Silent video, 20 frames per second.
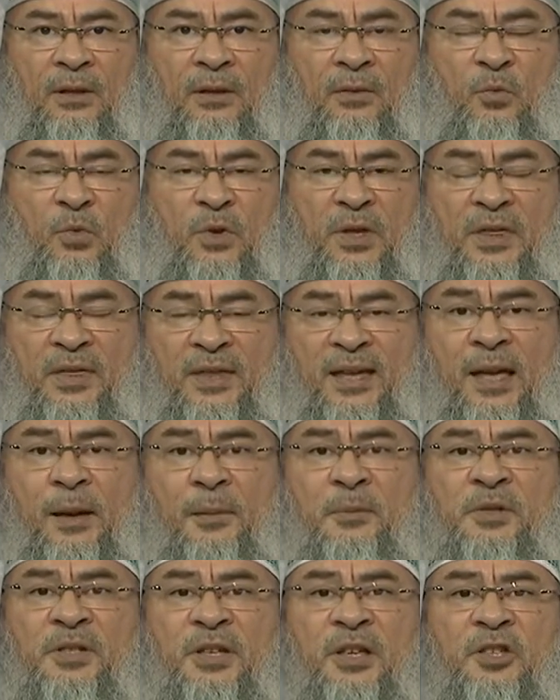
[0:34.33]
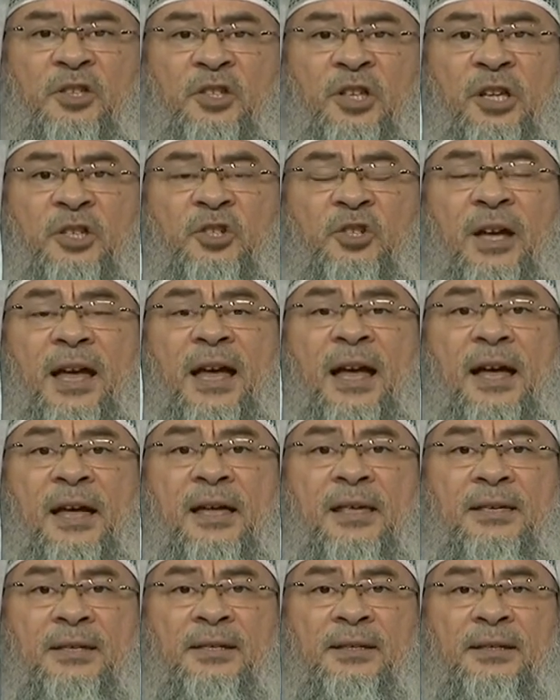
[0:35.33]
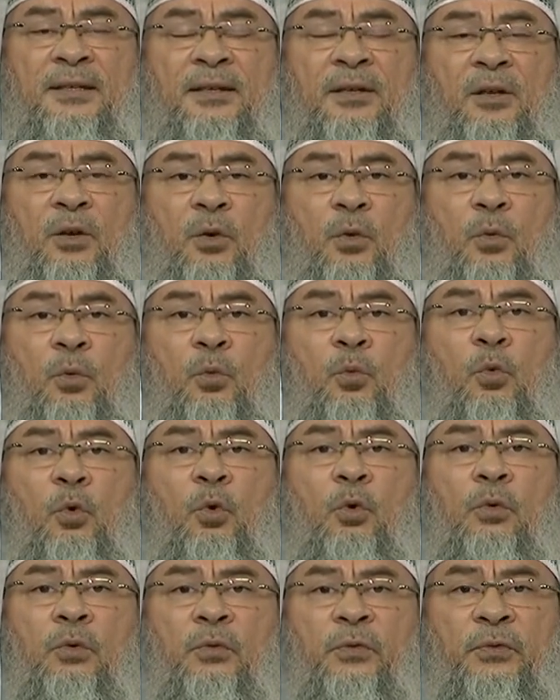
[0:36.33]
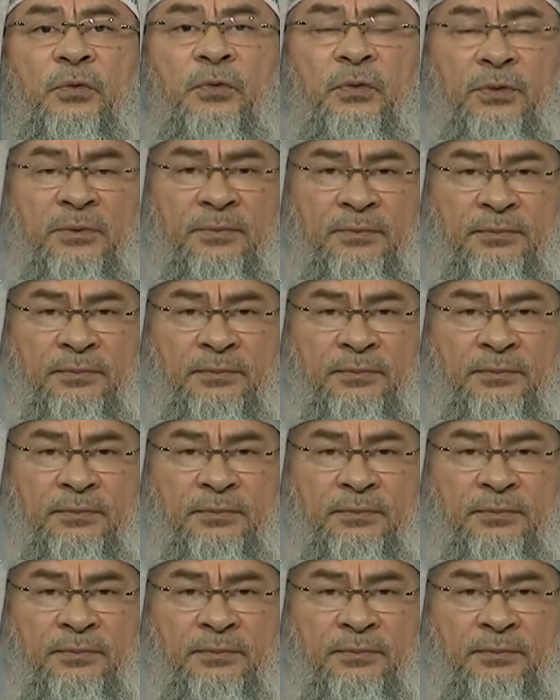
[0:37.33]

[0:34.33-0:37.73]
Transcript: with names such as Wolf